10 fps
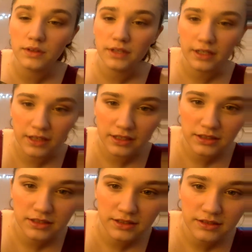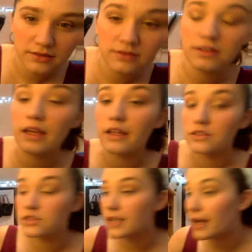like this, and
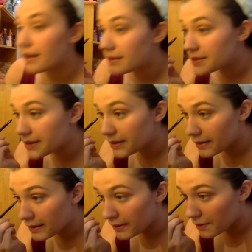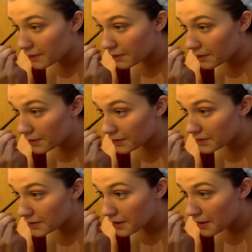just add it to your inner corners